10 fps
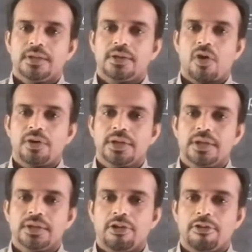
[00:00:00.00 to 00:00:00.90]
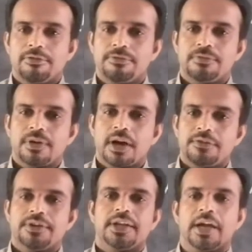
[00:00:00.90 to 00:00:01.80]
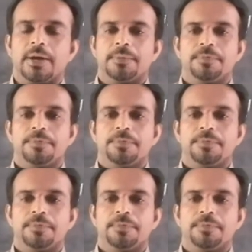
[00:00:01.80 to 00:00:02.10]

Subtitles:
the continent of Africa,